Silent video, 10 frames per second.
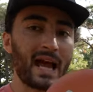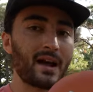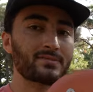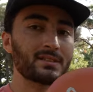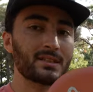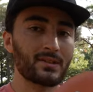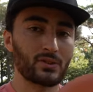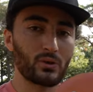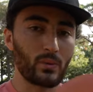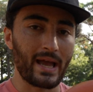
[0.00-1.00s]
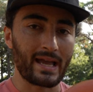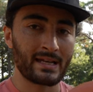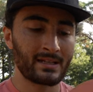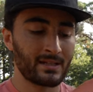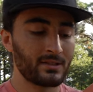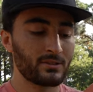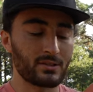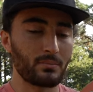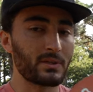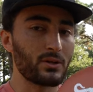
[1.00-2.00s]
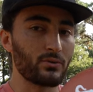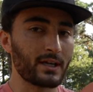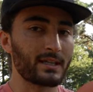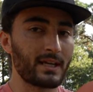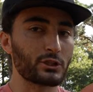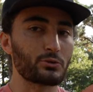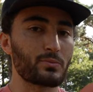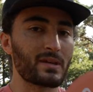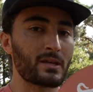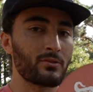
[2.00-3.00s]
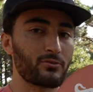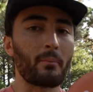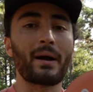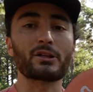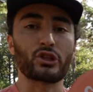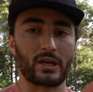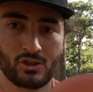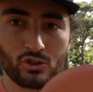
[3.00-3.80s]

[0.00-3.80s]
have to give it away to somebody who recognizes me from my channel.